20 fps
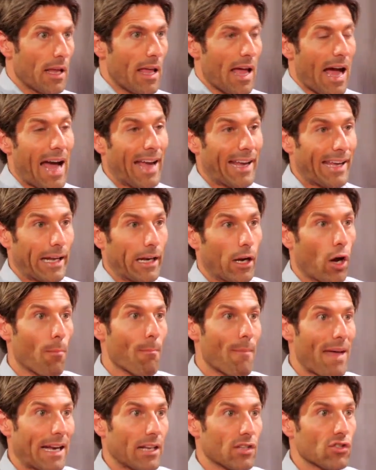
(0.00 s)
I cannot
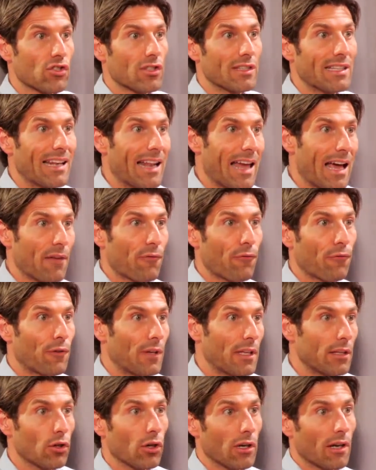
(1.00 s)
manage the live
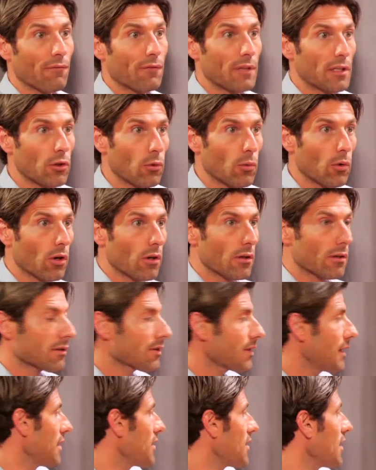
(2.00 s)
feed on a video wall
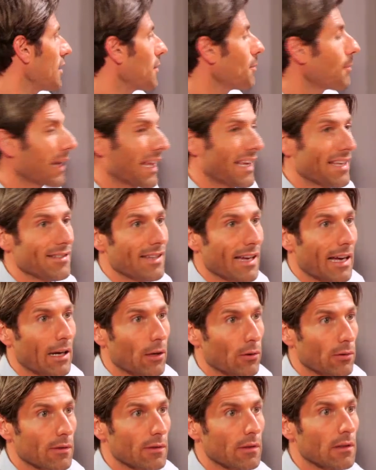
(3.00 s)
since it plays
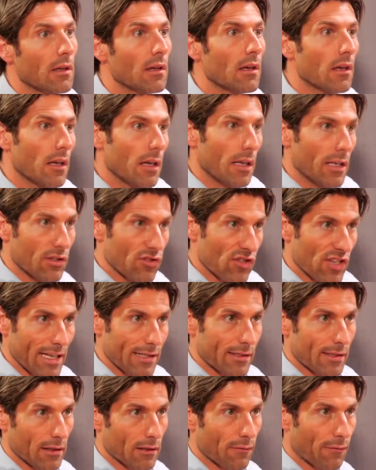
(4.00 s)
out
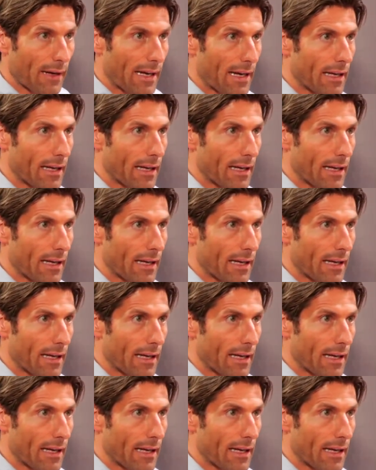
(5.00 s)
ingested file.